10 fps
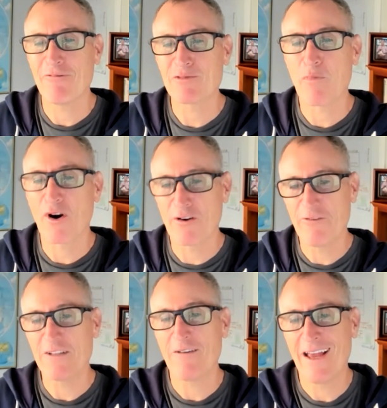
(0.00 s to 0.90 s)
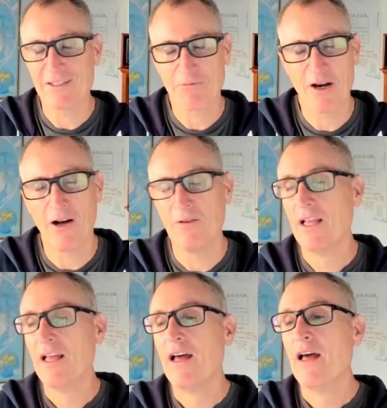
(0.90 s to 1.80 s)
was part of it as well.
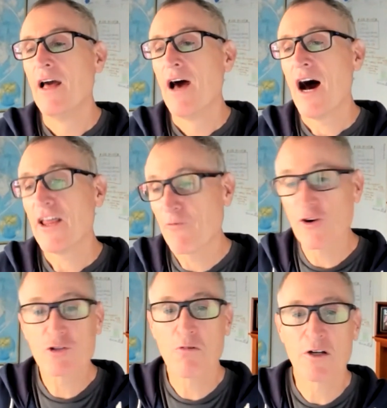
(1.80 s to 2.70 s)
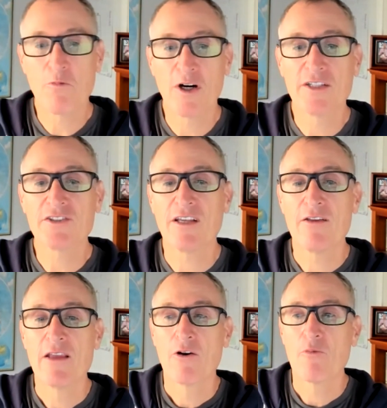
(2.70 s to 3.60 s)
The first one was
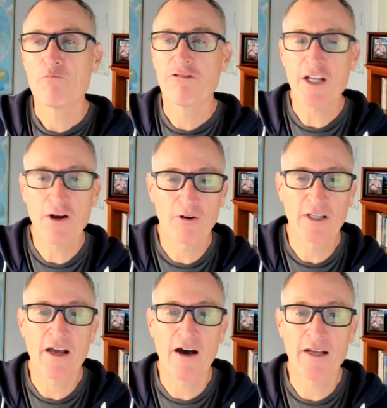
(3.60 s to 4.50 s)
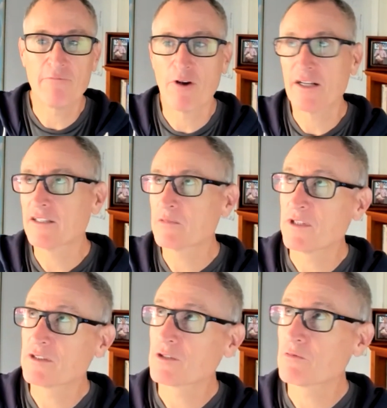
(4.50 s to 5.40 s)
pretty early on in running this
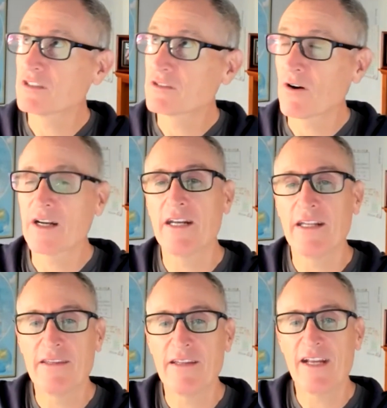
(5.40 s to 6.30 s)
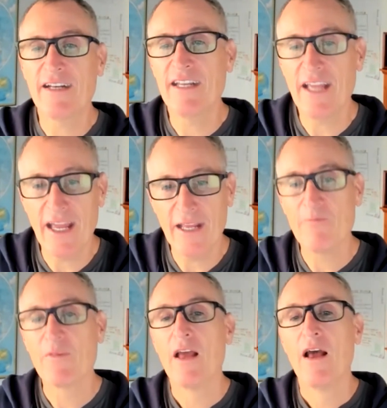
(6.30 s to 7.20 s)
business. We started it in '98.
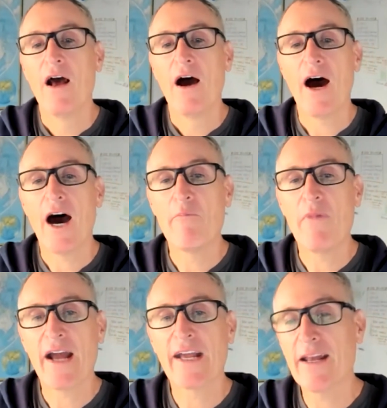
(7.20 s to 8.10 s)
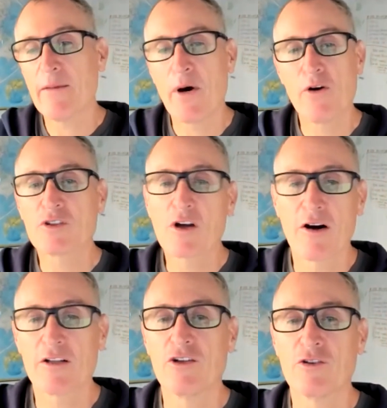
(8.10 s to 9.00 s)
I got a
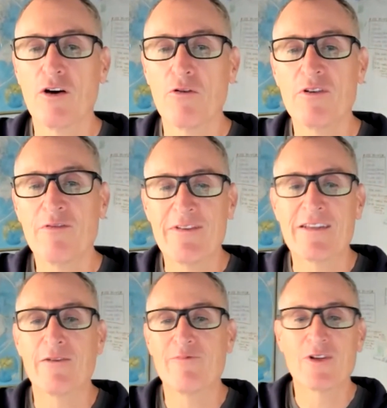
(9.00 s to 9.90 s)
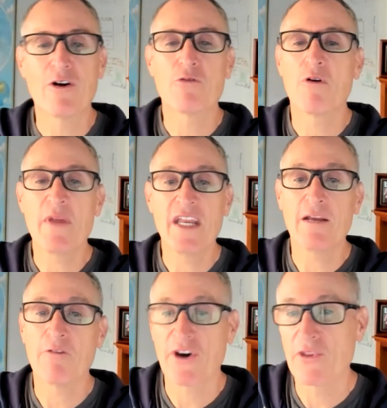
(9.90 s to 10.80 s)
postcard to go to a meeting
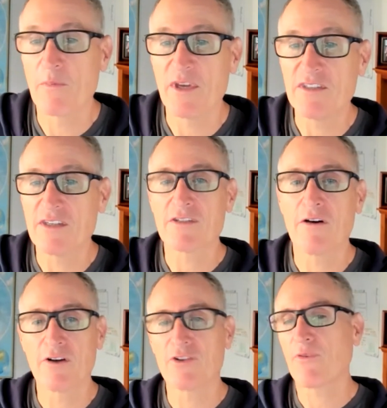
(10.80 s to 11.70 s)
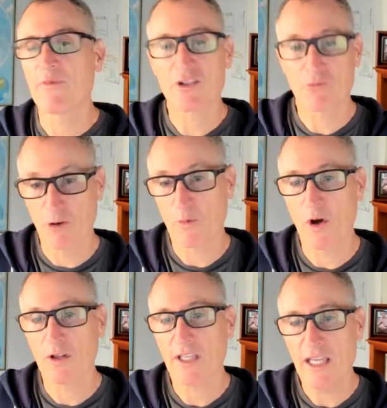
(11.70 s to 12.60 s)
with other business owners from this group
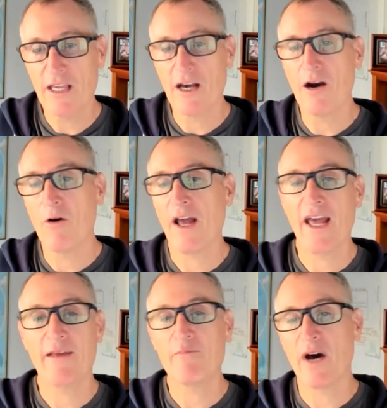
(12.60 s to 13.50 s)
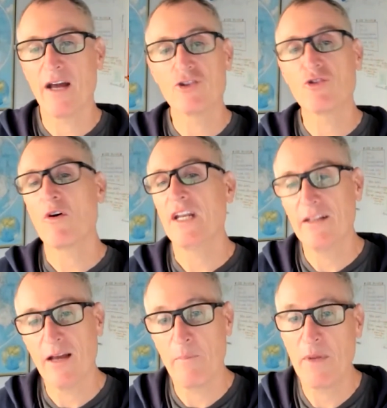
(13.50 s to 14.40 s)
called EO. And by
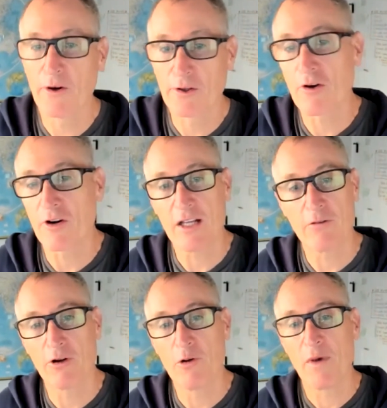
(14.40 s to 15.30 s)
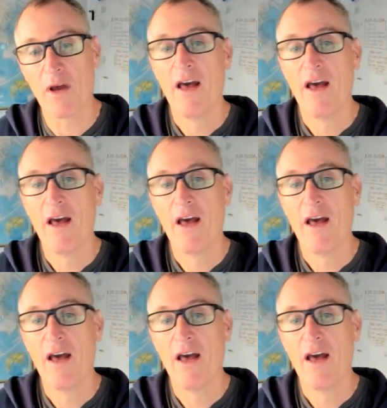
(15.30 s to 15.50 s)
joining a peer learning group,